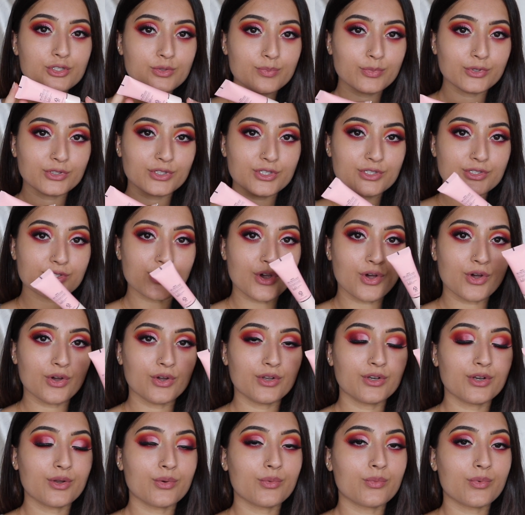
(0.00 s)
to put this
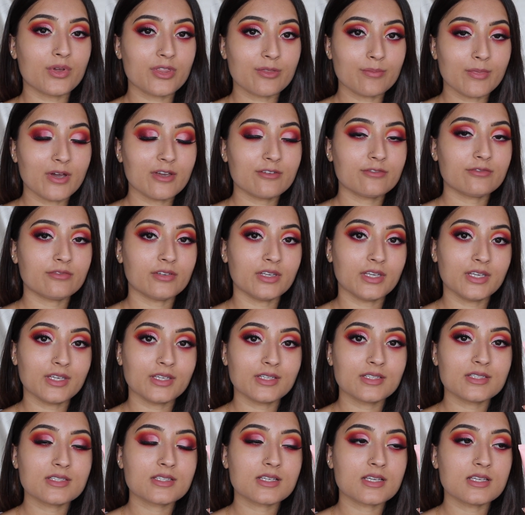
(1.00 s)
on with my
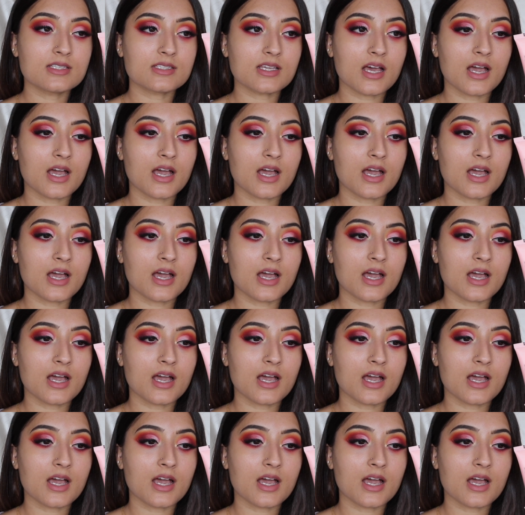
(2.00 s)
fingers because